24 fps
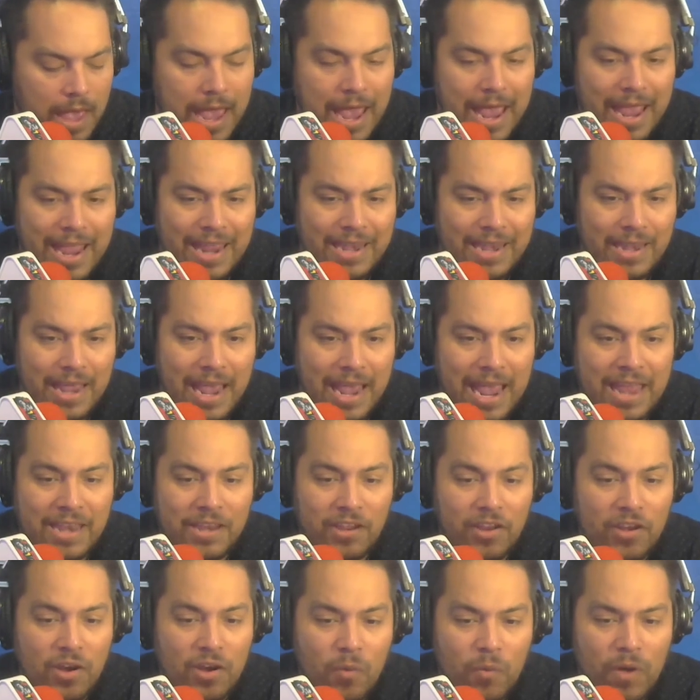And
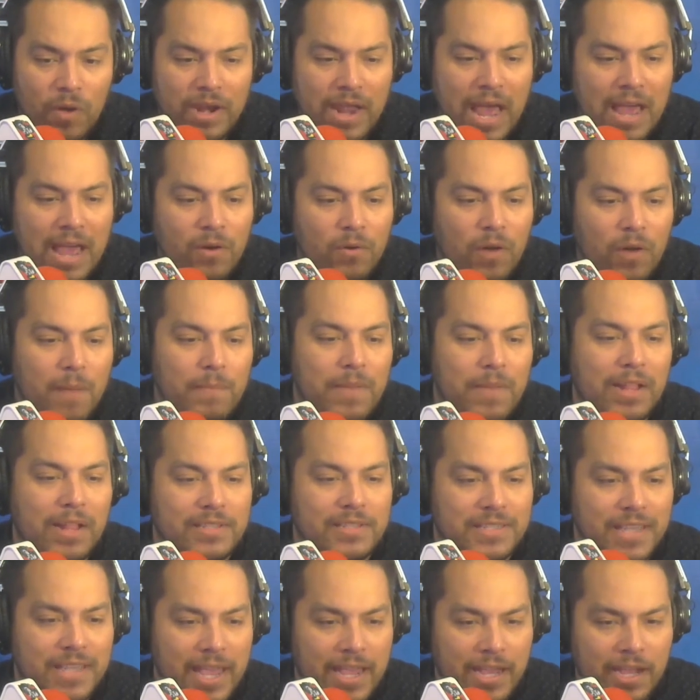you know what? I'm
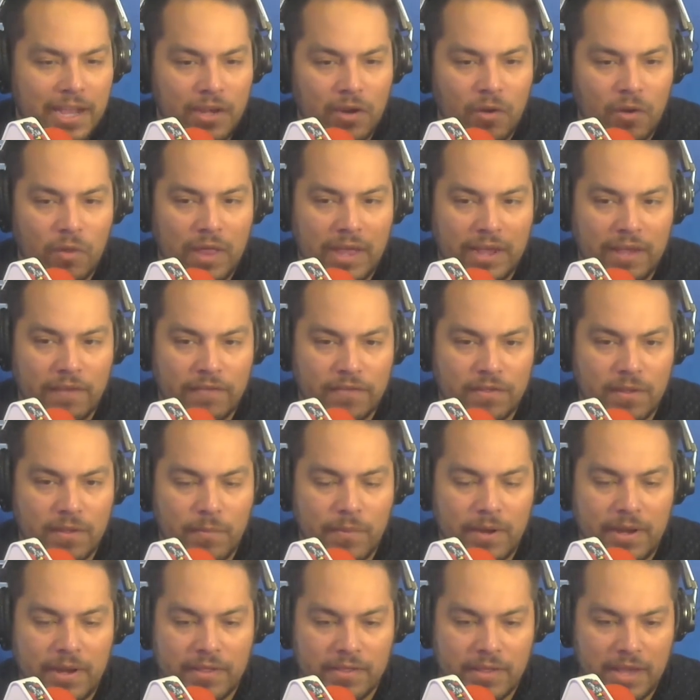not saying, like if
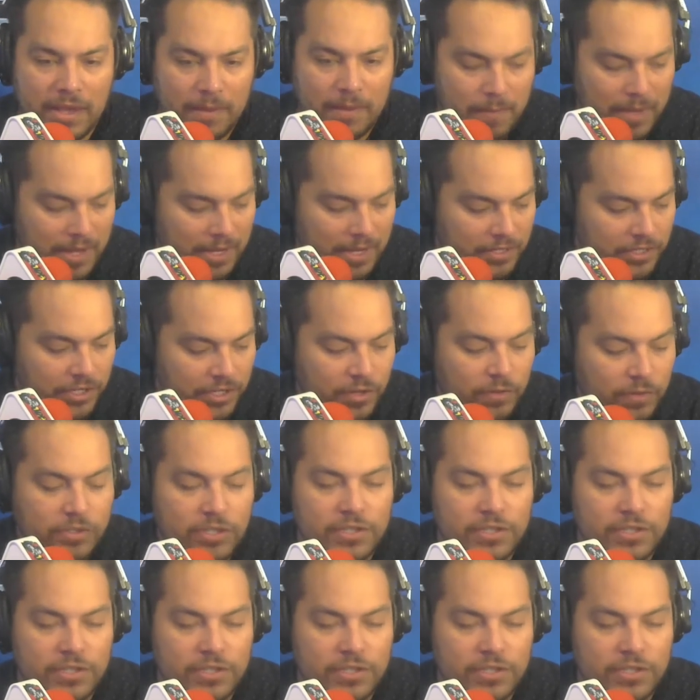somebody's like mean to you,